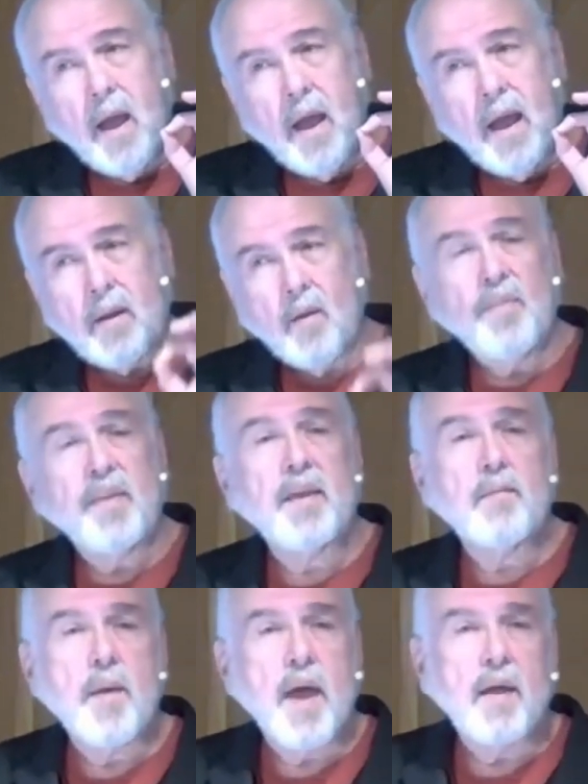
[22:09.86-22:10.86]
I don't think
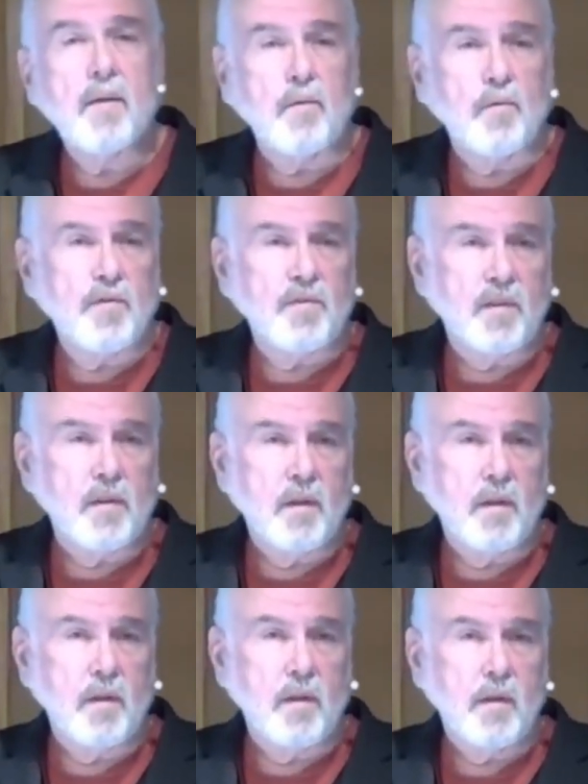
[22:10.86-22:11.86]
it matters.
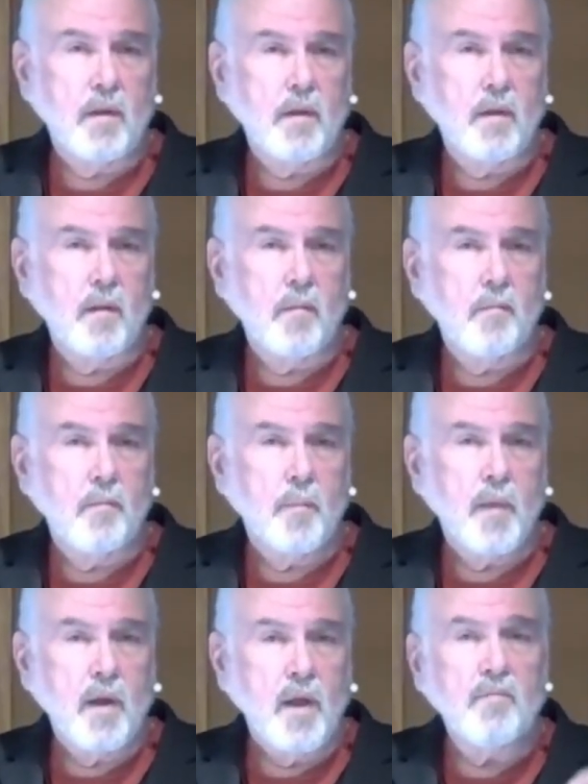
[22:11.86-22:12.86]

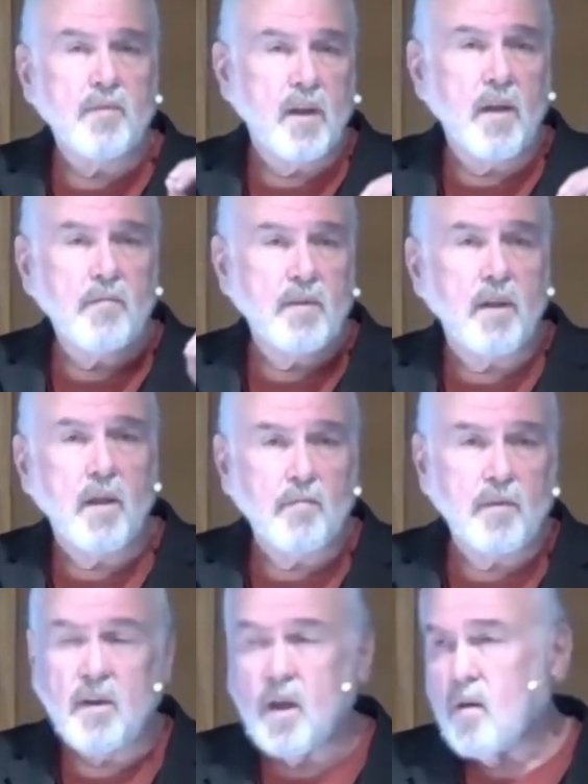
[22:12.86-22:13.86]
Love is love is love
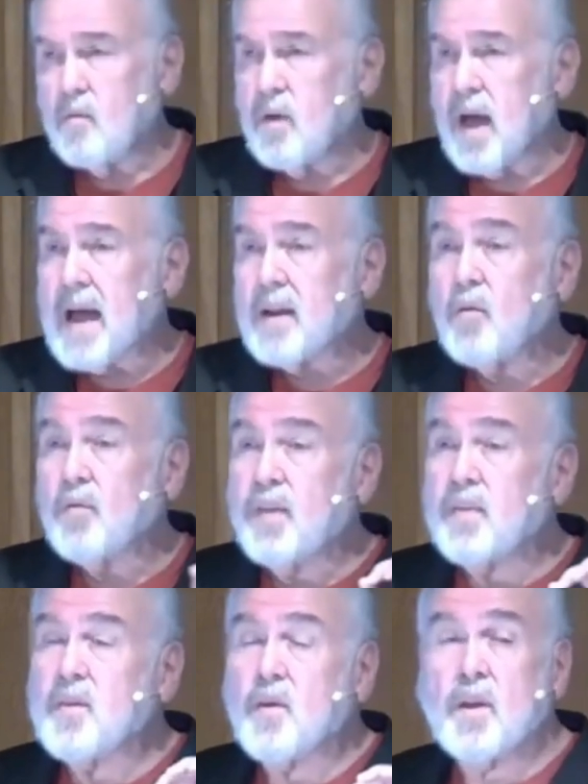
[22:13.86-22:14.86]
is love. I don't
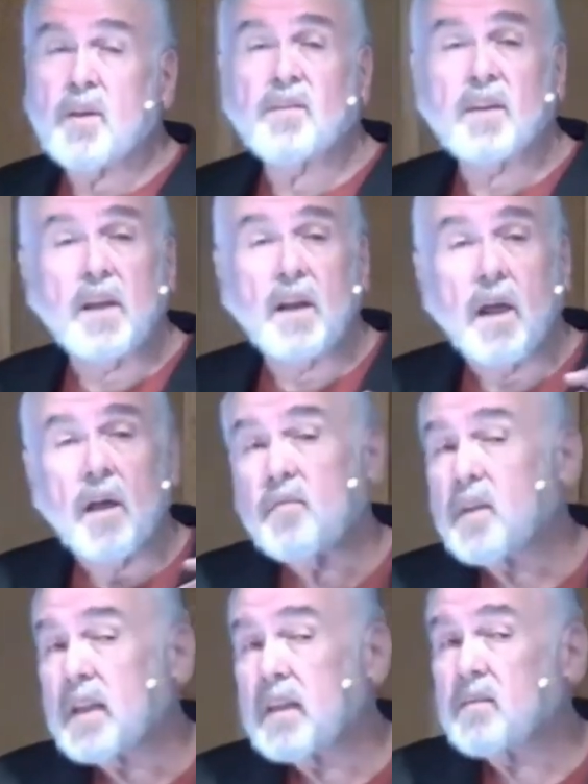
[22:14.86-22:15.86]
think there is any love
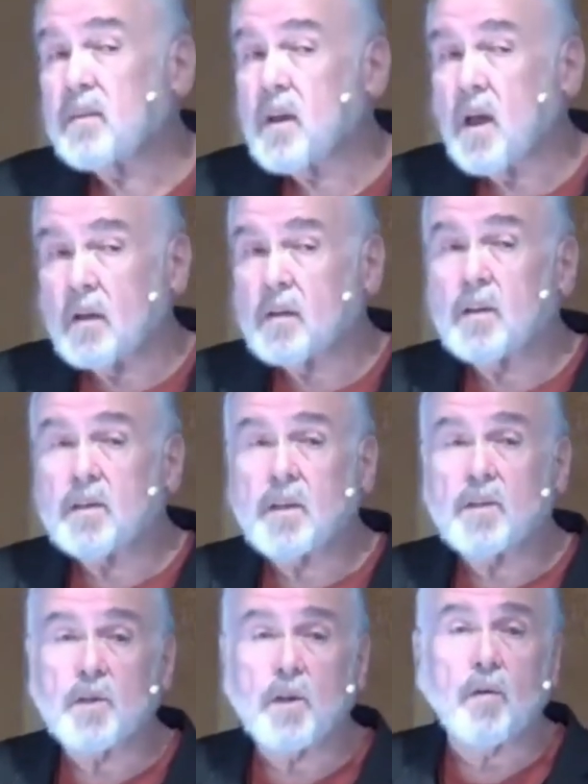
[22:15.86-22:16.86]
that isn't
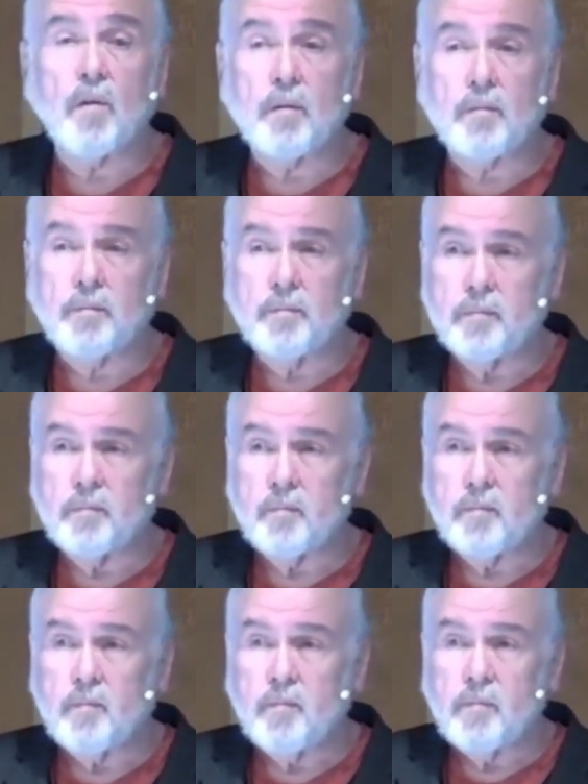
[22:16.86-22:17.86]
unconditional.
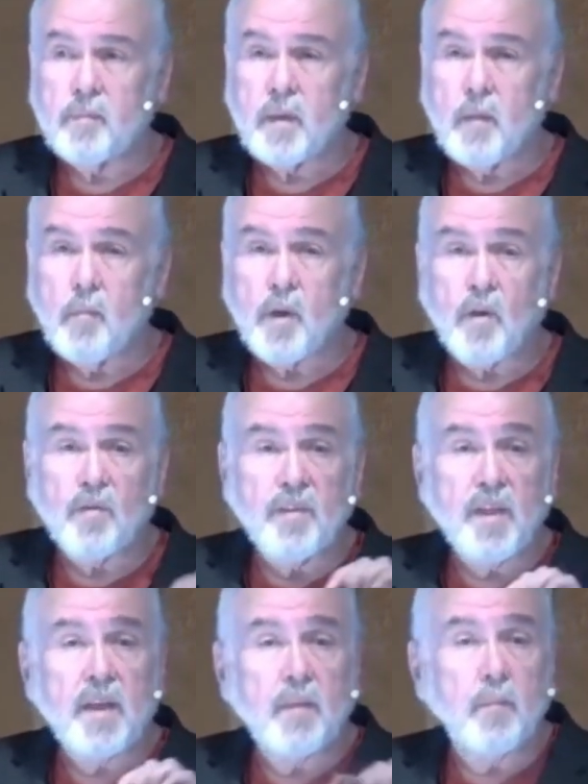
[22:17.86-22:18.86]
Because
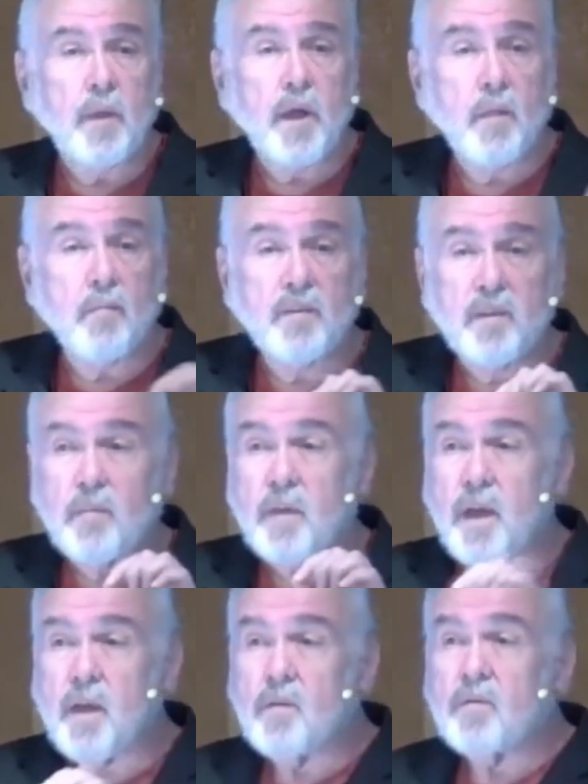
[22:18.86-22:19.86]
then it becomes
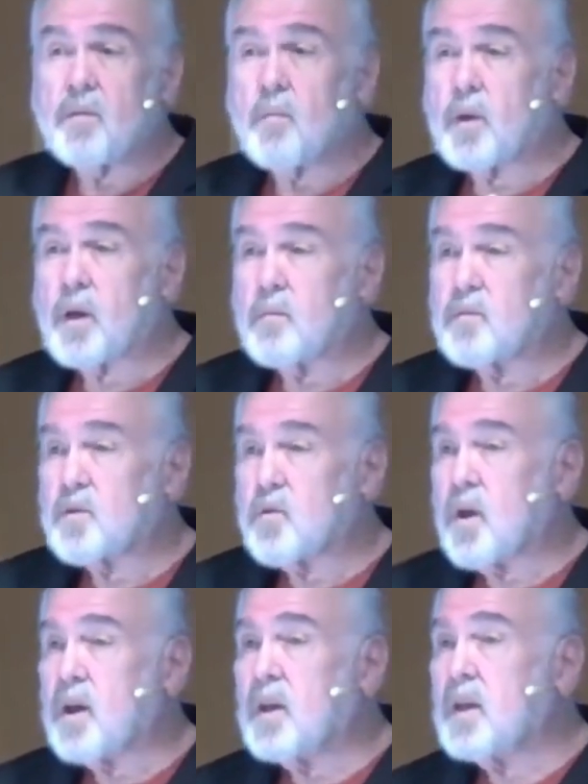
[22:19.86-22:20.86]
something else. It becomes
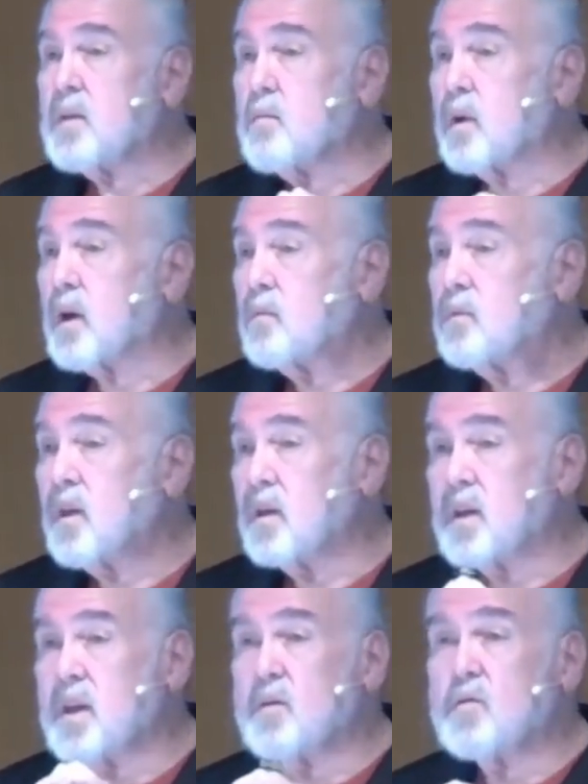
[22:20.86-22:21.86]
trading. It becomes
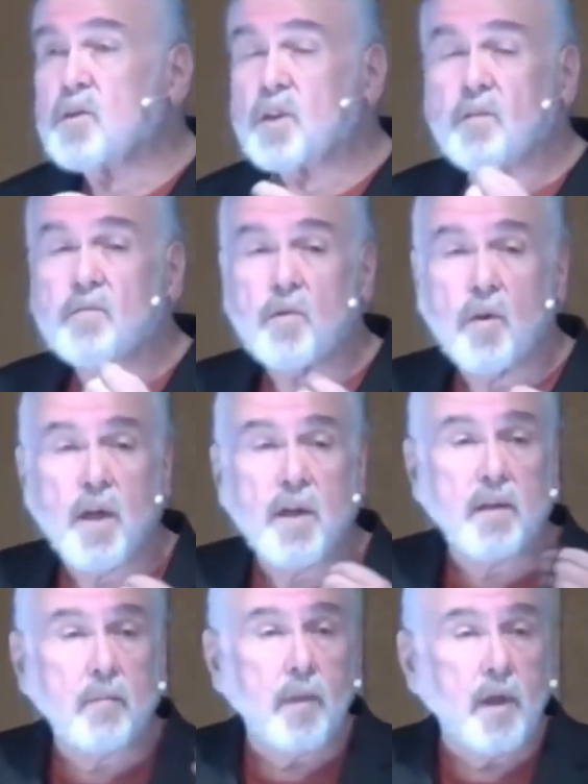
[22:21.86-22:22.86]
an energy of trade.
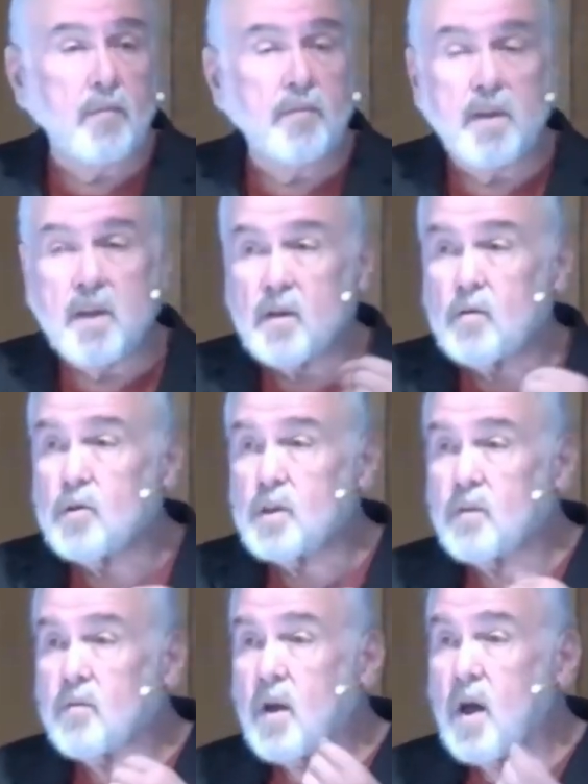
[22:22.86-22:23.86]
It becomes an
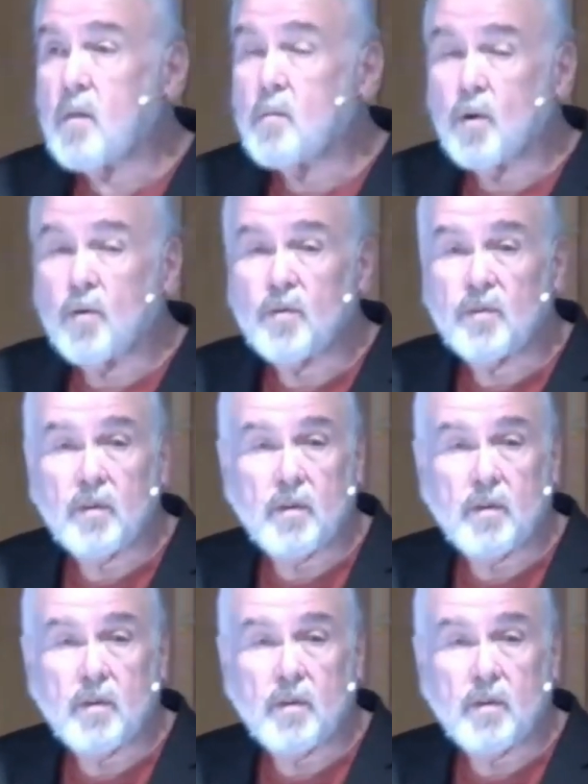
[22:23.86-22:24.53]
energy of commerce.